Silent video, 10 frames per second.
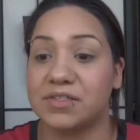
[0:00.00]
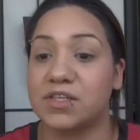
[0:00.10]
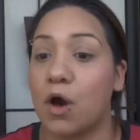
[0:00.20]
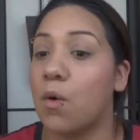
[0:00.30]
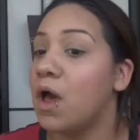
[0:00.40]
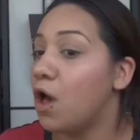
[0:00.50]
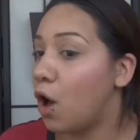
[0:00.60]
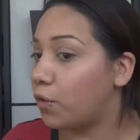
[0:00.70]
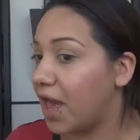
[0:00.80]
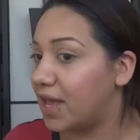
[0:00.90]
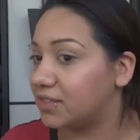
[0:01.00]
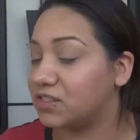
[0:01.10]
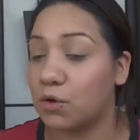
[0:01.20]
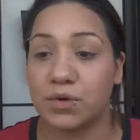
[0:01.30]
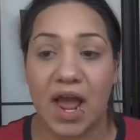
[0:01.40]
So, okay,
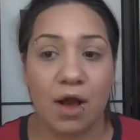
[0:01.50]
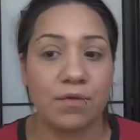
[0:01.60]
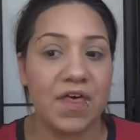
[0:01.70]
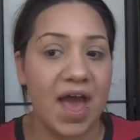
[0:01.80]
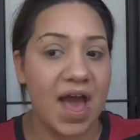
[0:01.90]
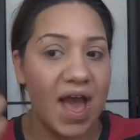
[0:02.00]
so now that